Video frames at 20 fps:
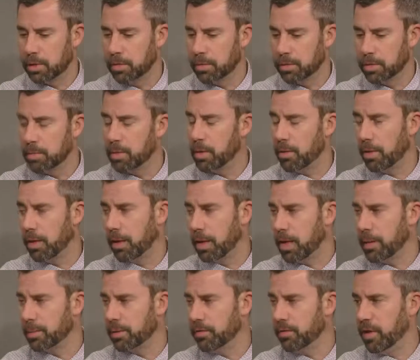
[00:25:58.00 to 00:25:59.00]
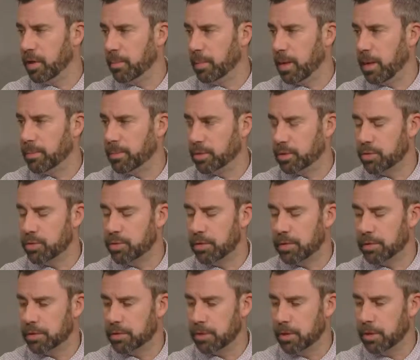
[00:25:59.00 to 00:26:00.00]
some other economic development
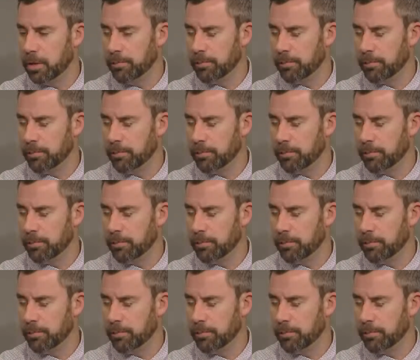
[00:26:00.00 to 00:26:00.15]
opportunities